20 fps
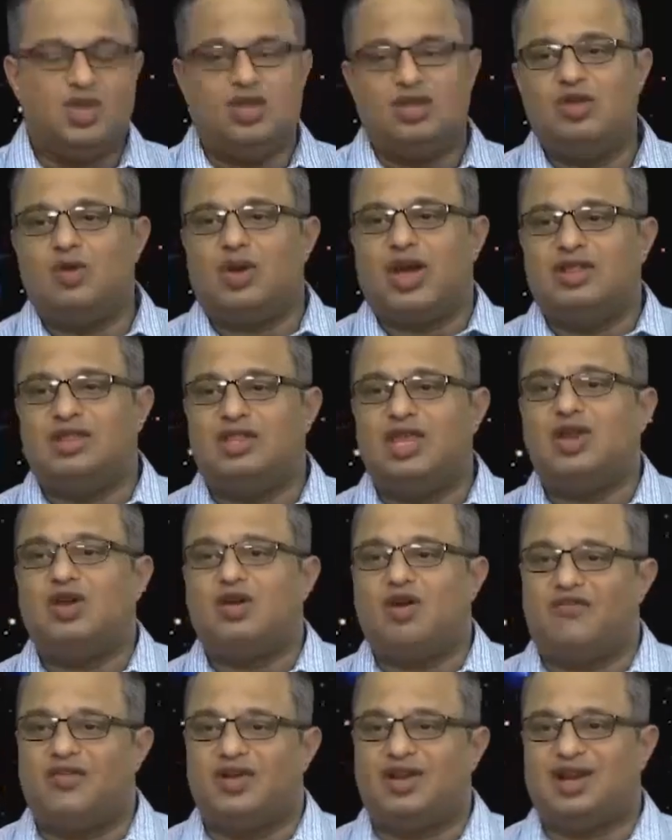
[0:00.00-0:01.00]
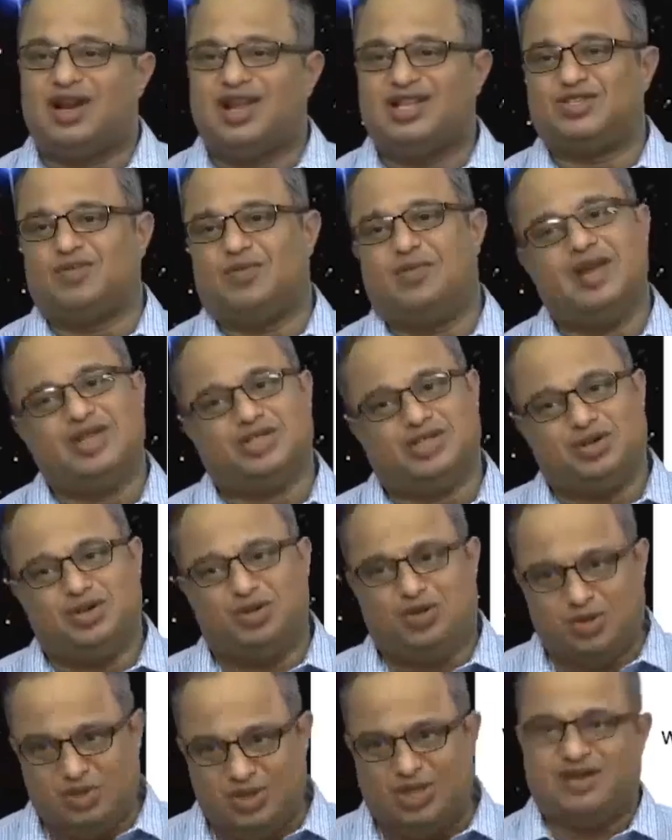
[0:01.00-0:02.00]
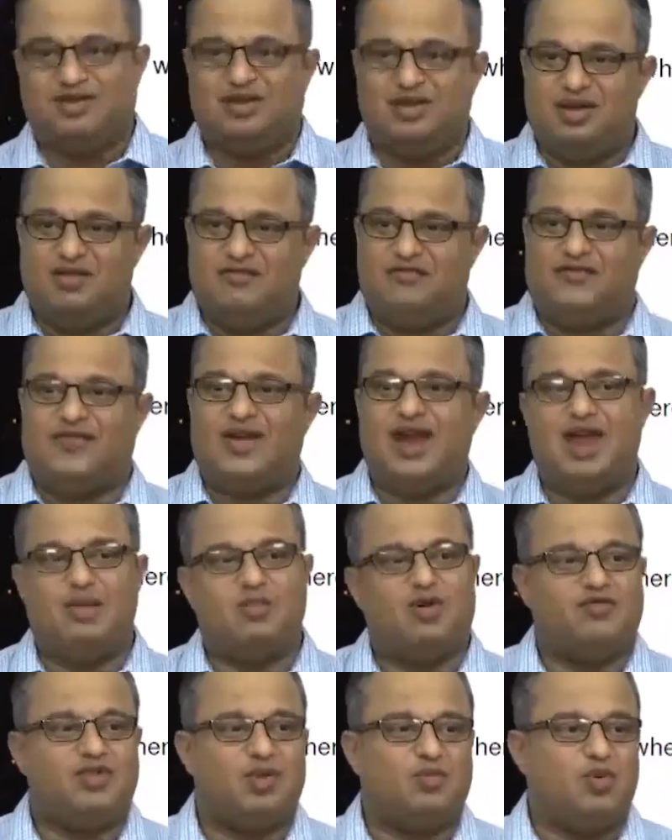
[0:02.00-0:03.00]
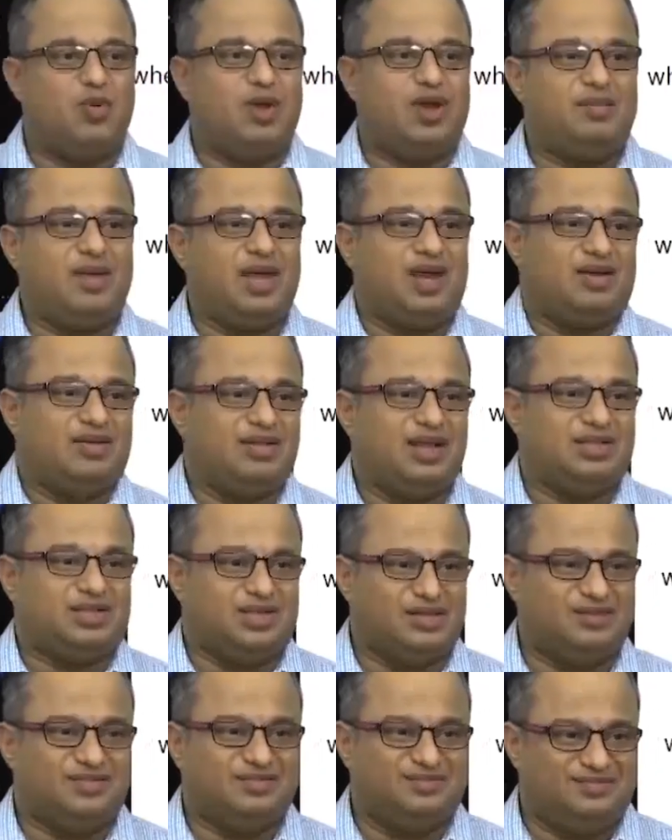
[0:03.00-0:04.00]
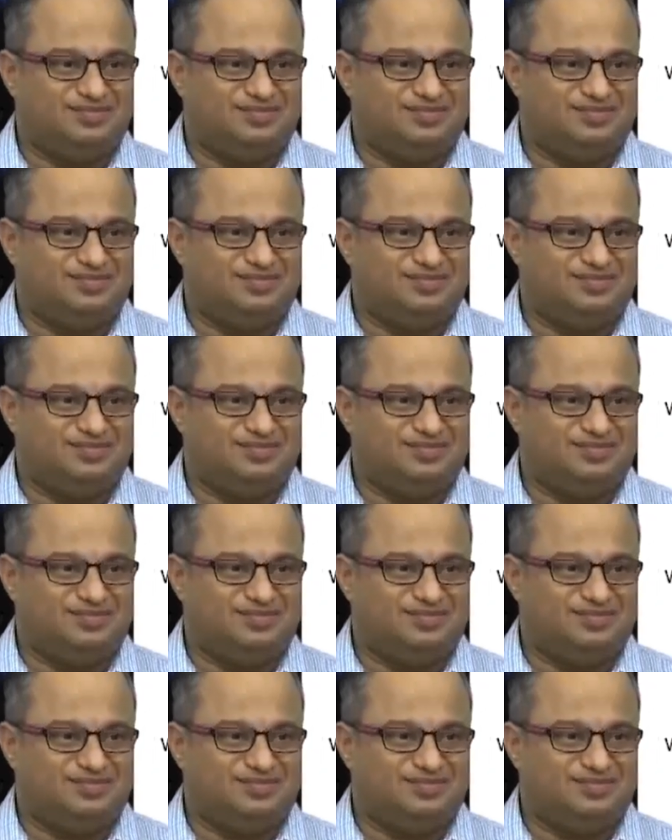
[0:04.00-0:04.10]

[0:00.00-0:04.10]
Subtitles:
You can think of a transformation to the frame of the moving mirror, that is it.